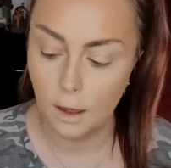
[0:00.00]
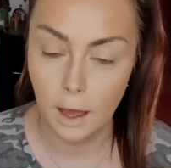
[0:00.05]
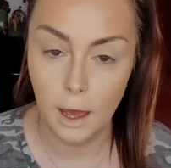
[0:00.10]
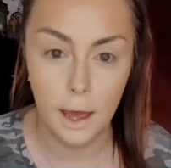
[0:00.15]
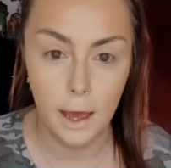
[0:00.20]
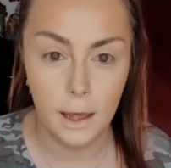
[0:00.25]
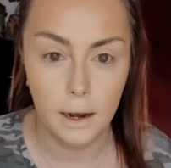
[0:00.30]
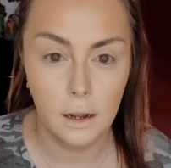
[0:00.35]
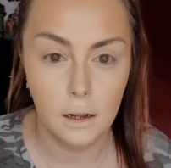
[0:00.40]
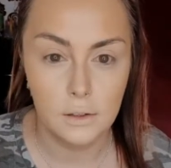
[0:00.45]

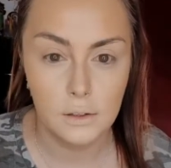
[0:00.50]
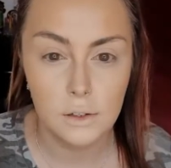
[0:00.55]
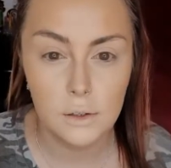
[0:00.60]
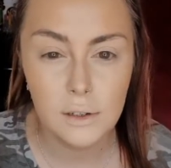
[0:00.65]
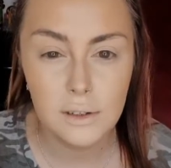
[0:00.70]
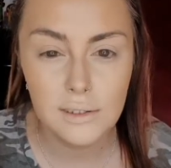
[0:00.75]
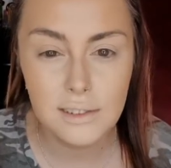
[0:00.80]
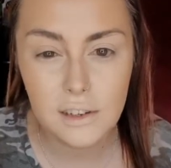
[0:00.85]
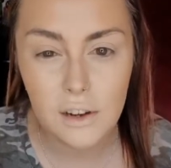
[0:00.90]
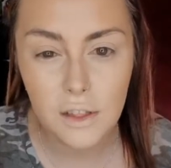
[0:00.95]
and
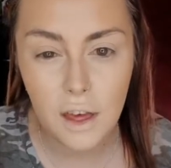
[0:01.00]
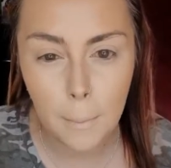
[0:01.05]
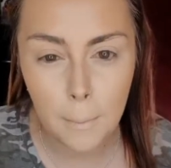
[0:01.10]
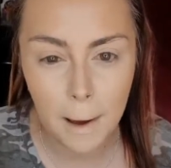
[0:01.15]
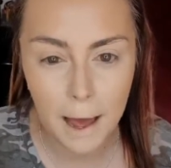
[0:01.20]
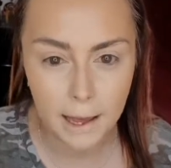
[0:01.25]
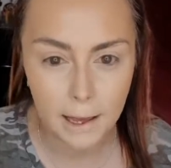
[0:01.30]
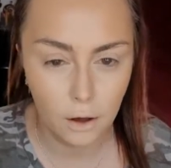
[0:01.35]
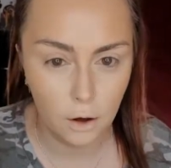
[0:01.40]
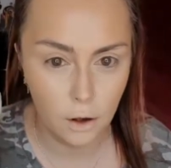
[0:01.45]
it's not that I
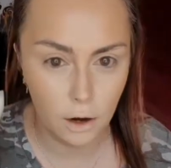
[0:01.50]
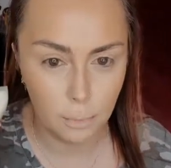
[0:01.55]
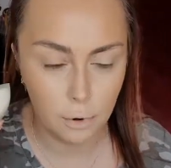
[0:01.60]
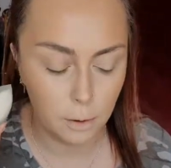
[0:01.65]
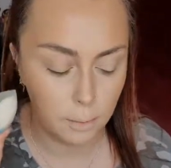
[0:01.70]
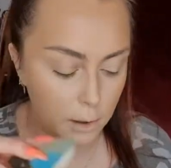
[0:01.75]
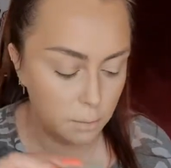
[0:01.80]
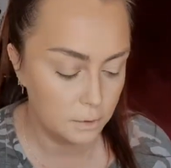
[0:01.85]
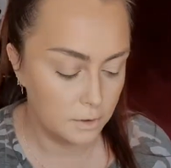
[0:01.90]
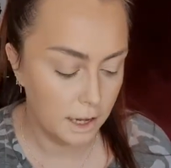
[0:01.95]
pack it on, I
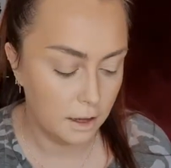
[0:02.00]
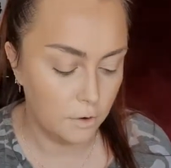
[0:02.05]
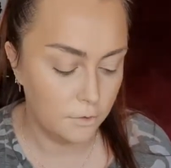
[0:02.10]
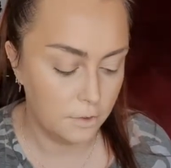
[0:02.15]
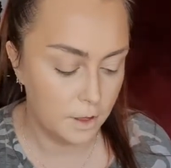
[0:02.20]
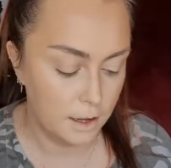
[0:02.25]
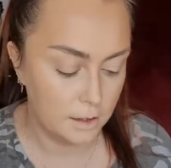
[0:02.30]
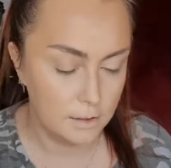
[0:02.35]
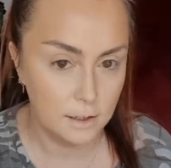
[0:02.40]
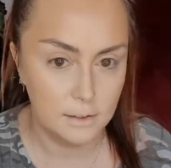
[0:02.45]
probably would take off
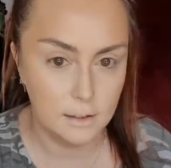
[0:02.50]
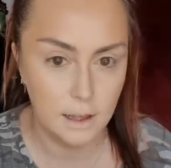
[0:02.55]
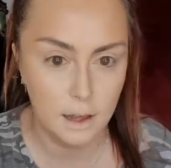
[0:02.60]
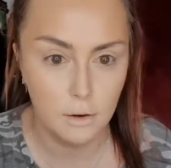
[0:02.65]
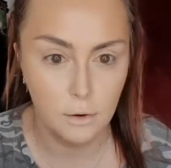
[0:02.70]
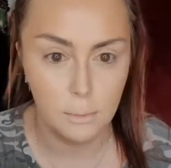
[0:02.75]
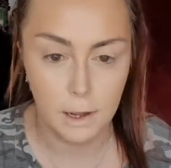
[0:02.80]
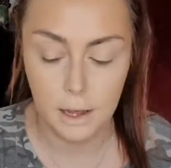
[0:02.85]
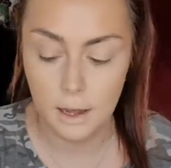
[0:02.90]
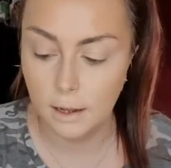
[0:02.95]
the excess there
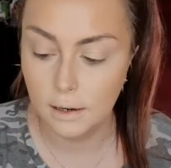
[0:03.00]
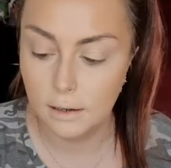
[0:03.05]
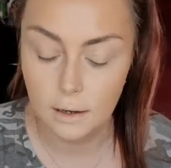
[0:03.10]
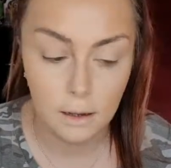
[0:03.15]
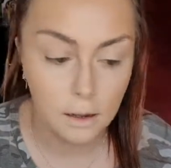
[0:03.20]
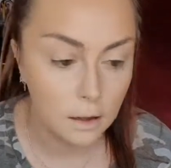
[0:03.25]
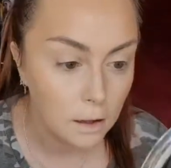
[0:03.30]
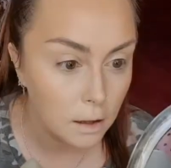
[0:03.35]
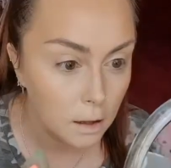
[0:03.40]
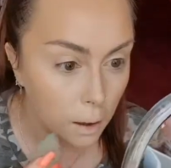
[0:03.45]
on my hand,
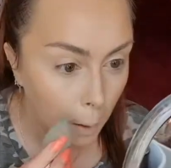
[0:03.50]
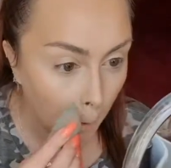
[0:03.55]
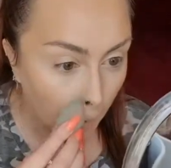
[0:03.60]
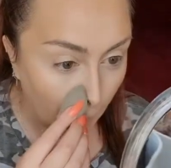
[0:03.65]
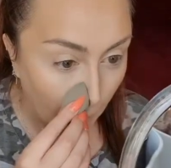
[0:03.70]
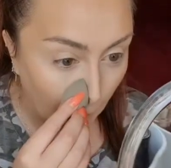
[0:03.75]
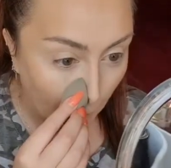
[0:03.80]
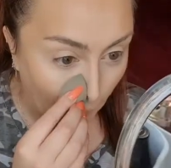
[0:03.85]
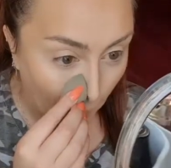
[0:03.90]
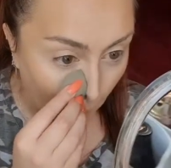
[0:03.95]

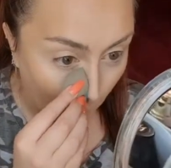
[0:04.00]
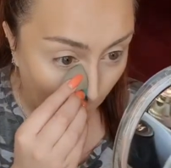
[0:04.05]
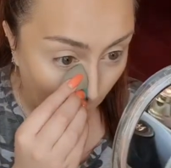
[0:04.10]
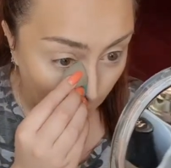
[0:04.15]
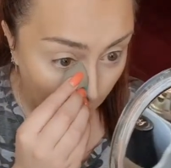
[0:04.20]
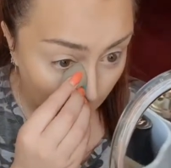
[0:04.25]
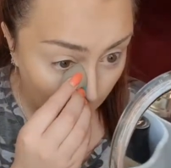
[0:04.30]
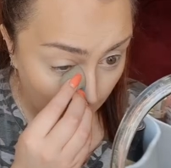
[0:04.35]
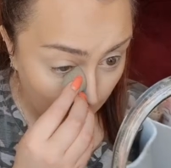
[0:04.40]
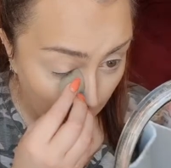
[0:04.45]

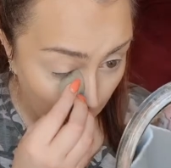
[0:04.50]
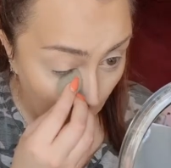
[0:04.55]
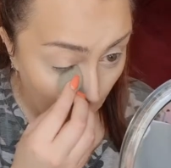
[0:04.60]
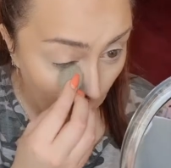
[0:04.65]
and then